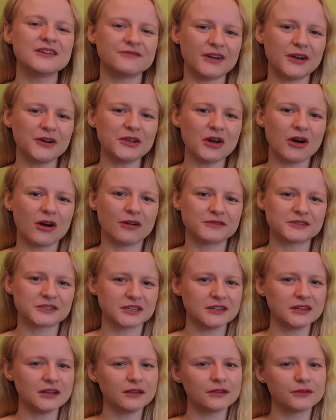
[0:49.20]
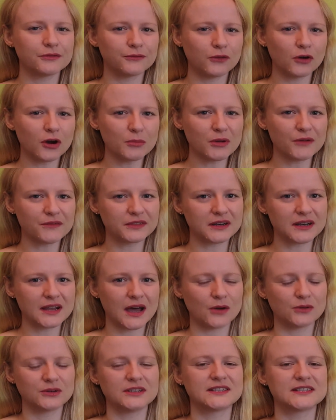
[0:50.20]
Very often, the form of the
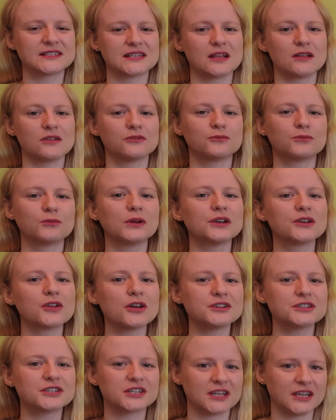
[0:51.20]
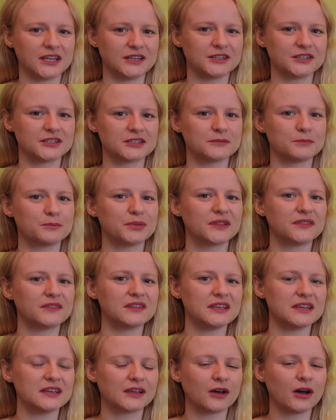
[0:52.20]
noun itself will not change, but
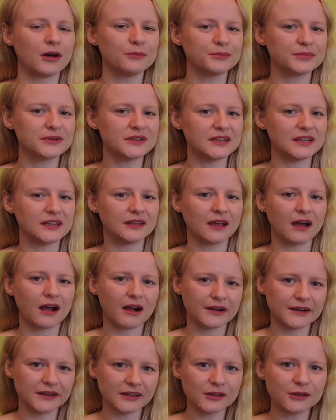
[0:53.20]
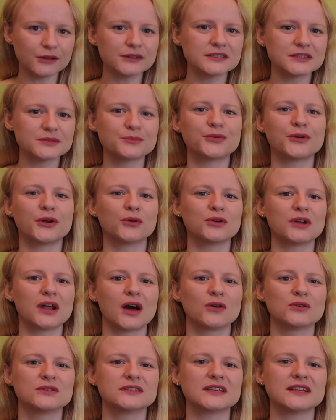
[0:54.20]
the accompanying articles,
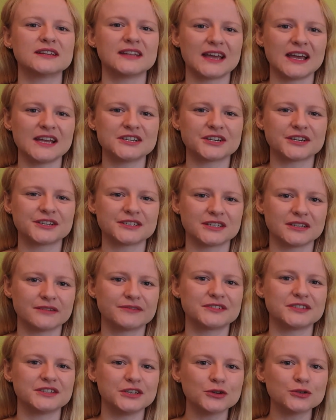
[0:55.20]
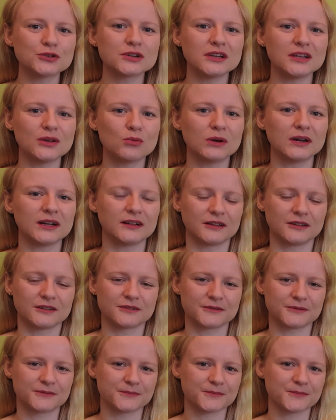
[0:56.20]
pronouns and adjectives usually will.
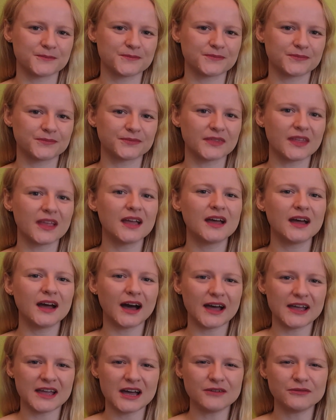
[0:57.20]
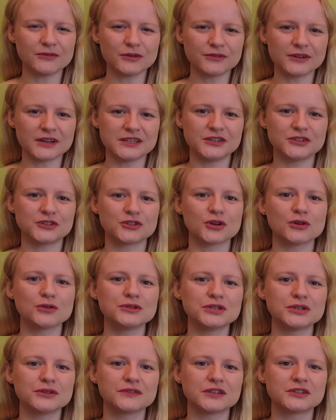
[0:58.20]
I have already
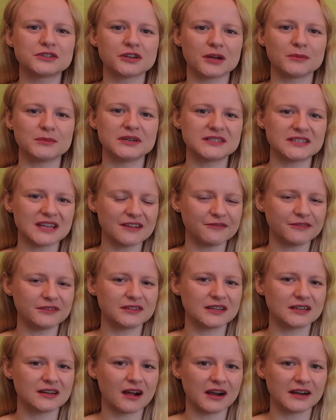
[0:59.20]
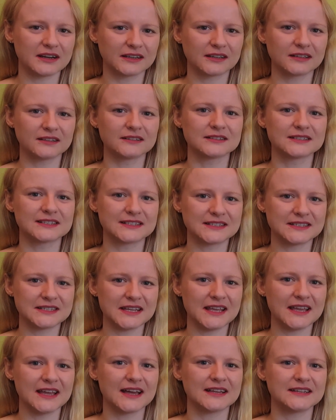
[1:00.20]
showed you the German definite articles
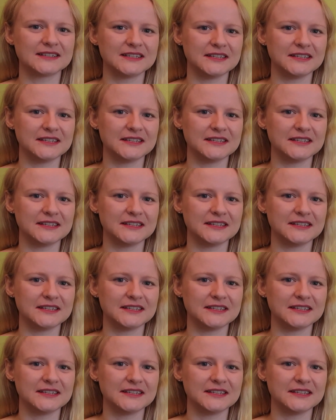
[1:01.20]
der,